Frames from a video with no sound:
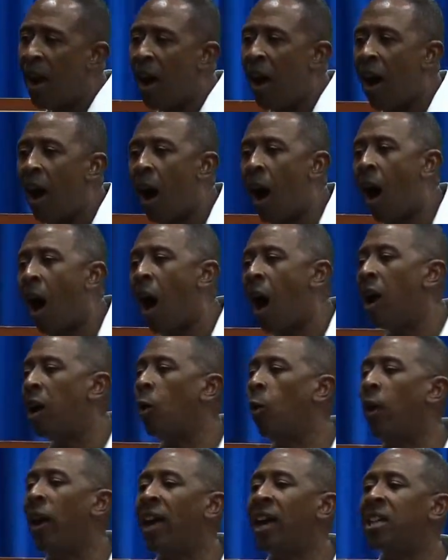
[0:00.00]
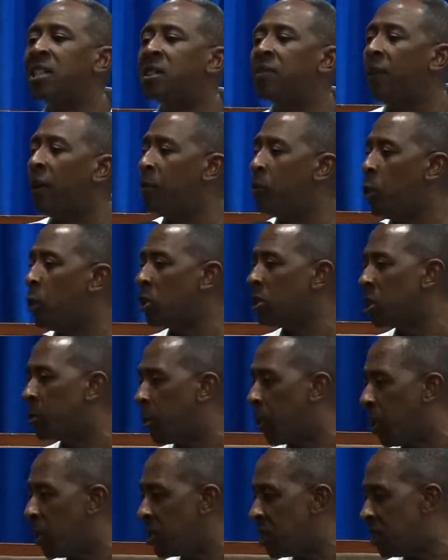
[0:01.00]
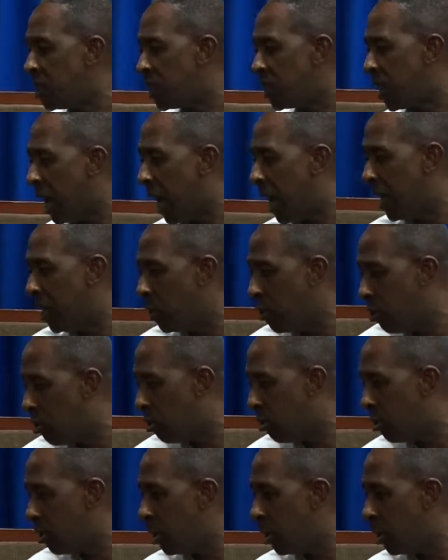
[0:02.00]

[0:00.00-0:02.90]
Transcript: Always, for most persons I know,